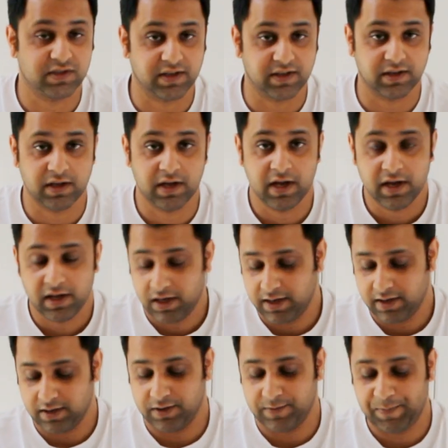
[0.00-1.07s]
the
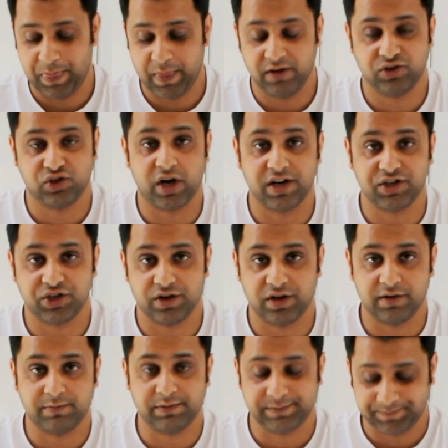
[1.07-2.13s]
charge
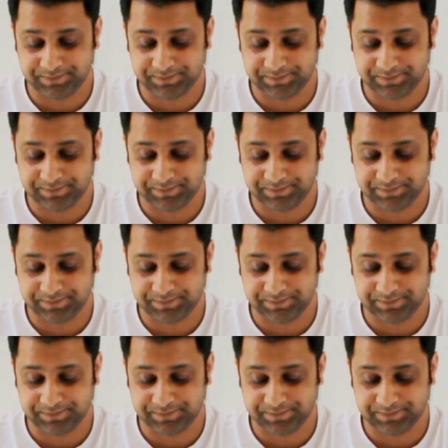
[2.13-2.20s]
hub,